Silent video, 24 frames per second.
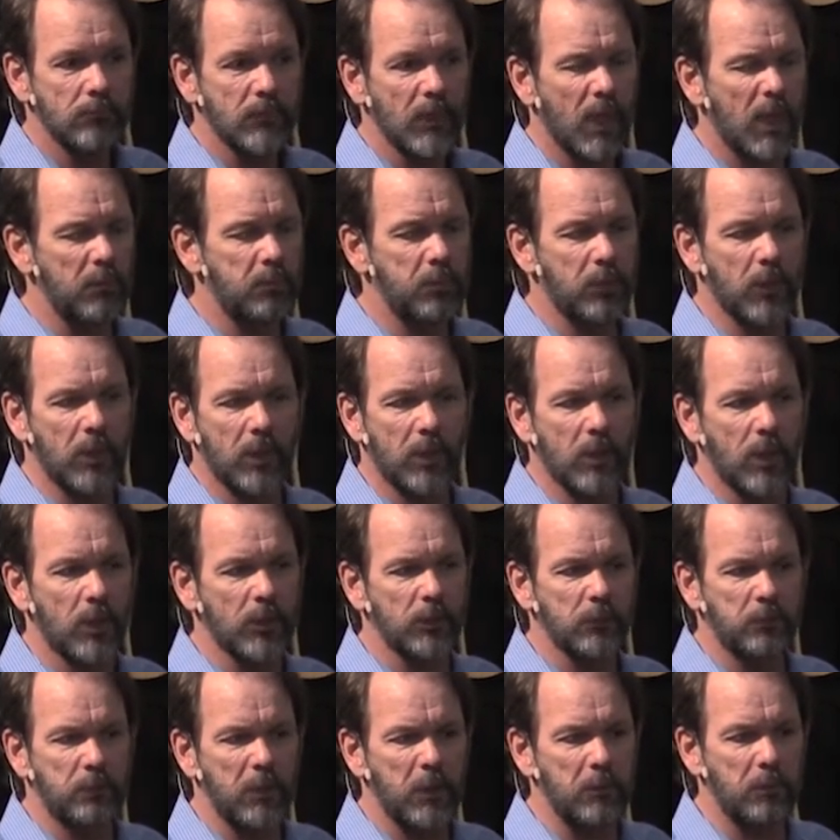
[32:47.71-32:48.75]
I pray
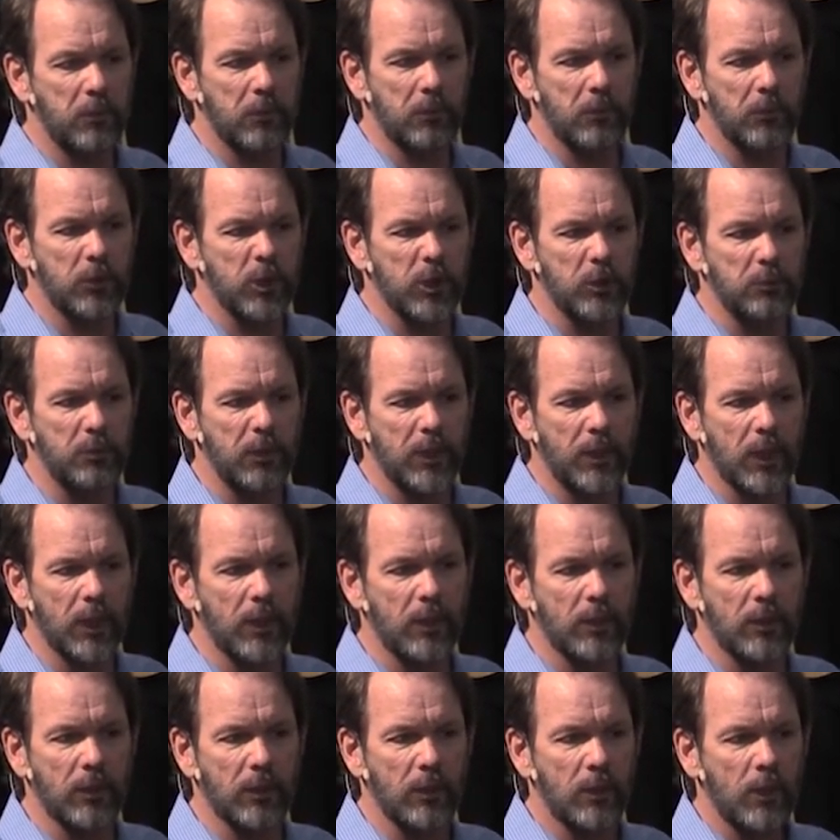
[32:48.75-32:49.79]
God's people would just
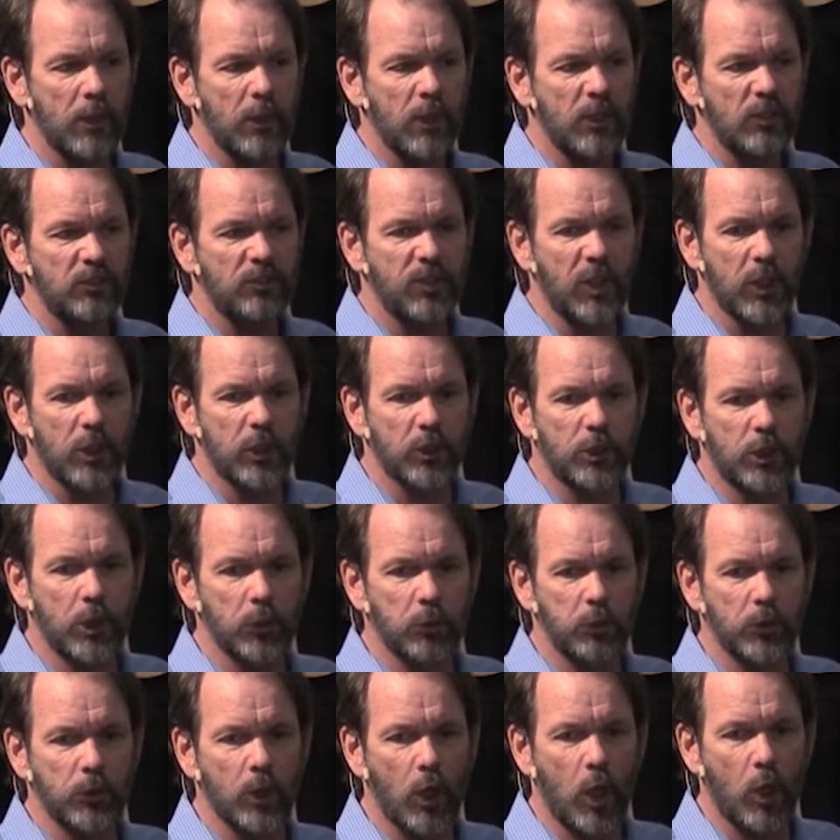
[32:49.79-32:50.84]
begin to
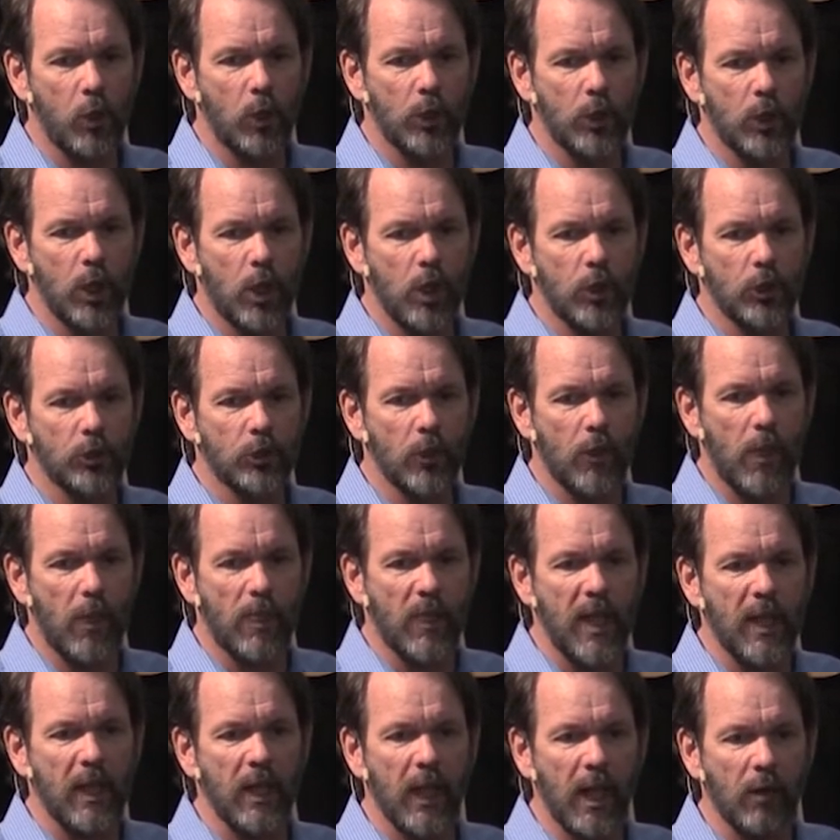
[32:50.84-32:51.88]
fellowship with the Holy Ghost so that
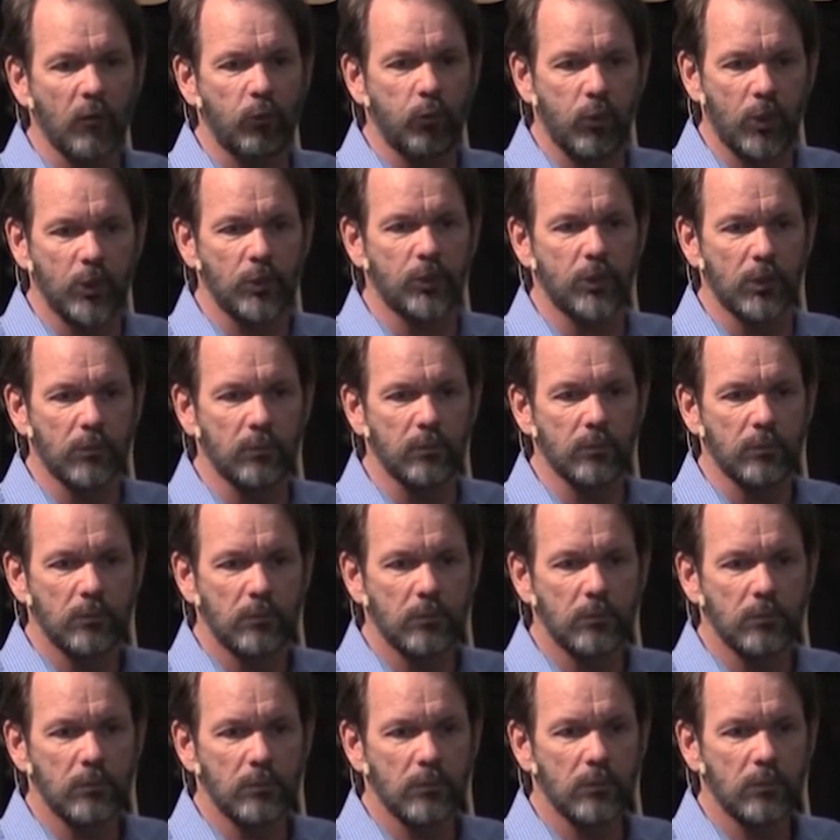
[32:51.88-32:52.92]
they can have wisdom
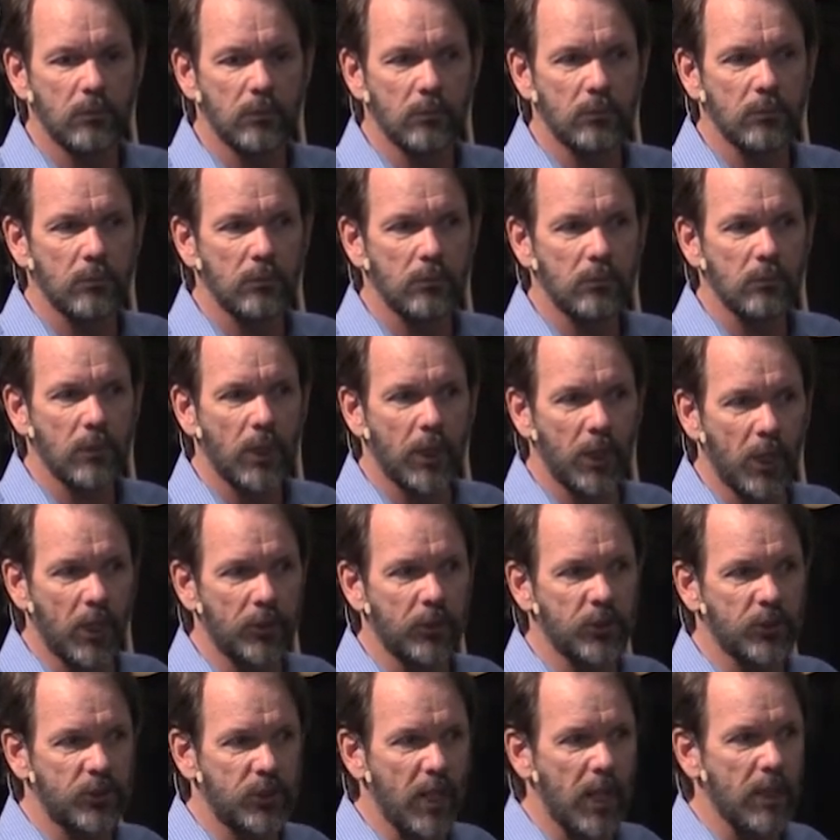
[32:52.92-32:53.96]
and
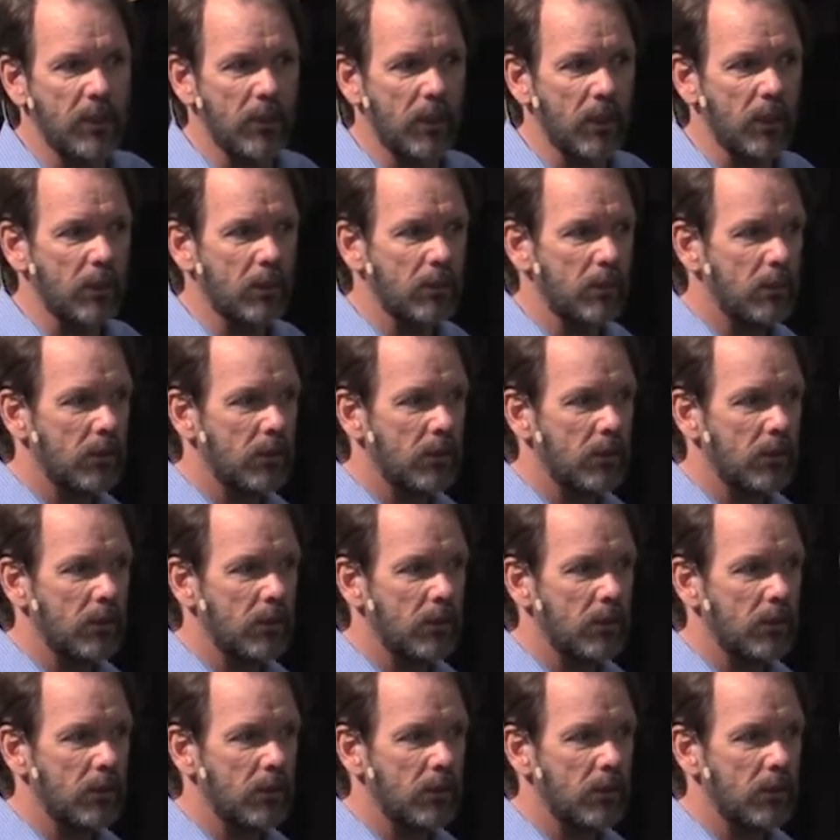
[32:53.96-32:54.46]
understanding.